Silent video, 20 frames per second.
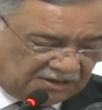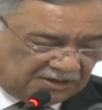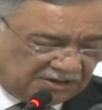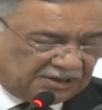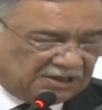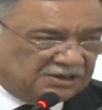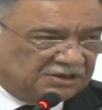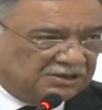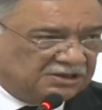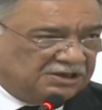
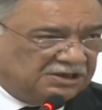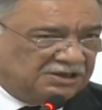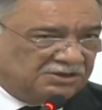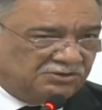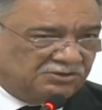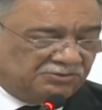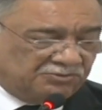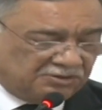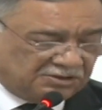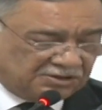then the
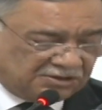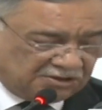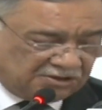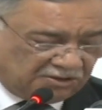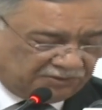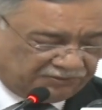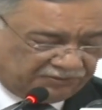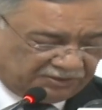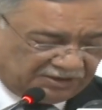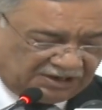issue was
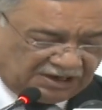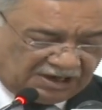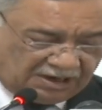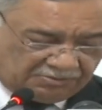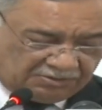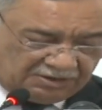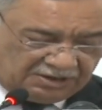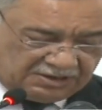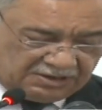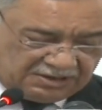of
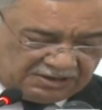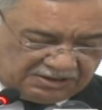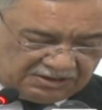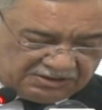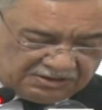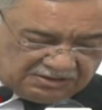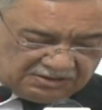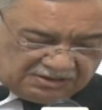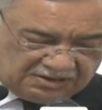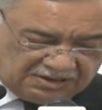
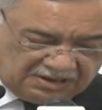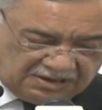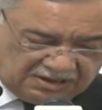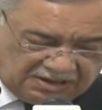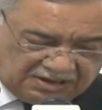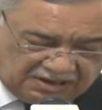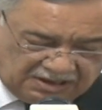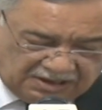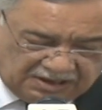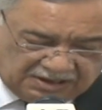rehabilitation
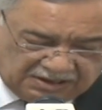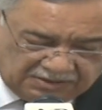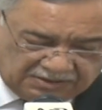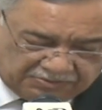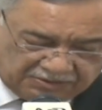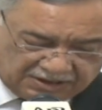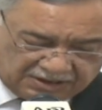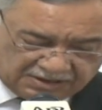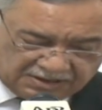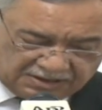and the
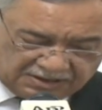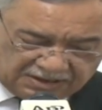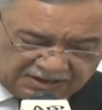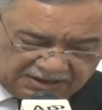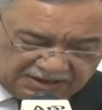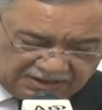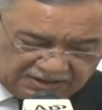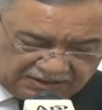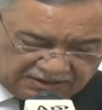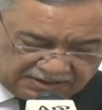present
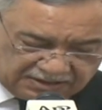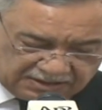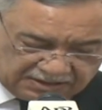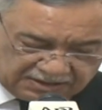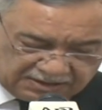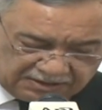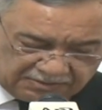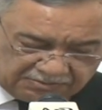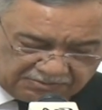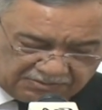legal
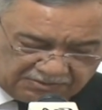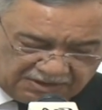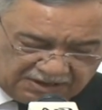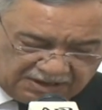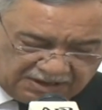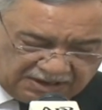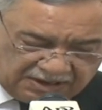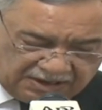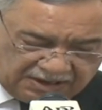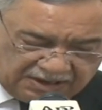system
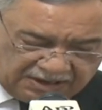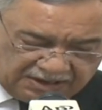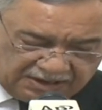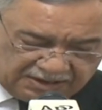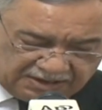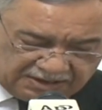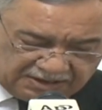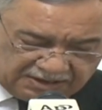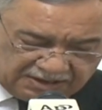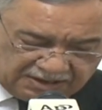
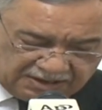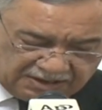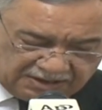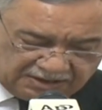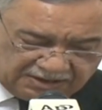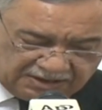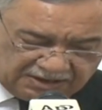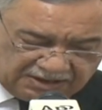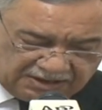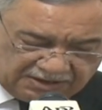and
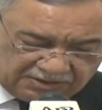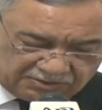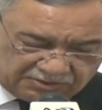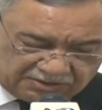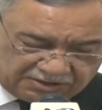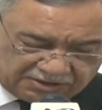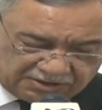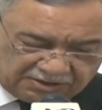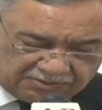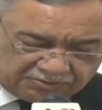the
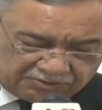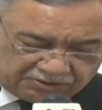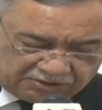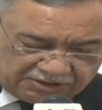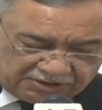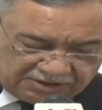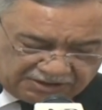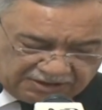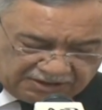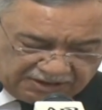judicial
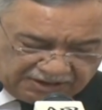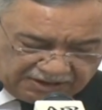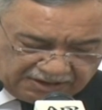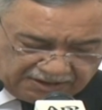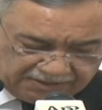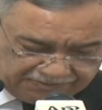position there.